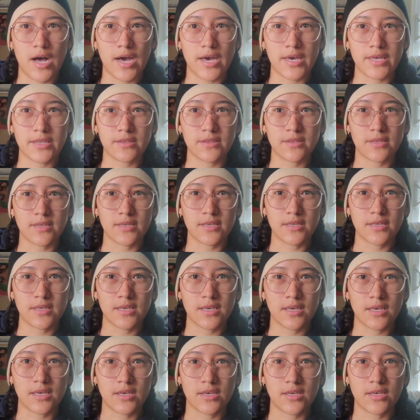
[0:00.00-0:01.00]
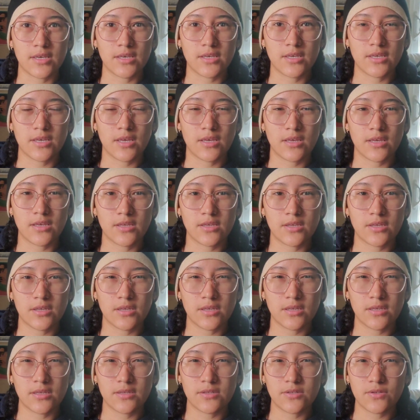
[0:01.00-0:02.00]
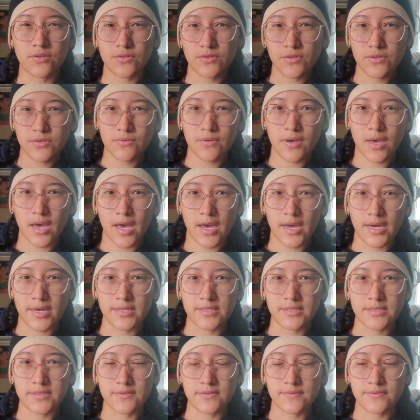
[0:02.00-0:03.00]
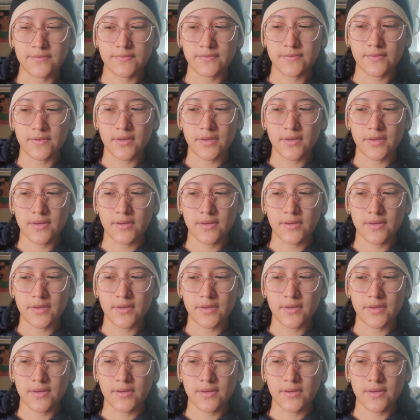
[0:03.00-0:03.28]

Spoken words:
I think it is also kind of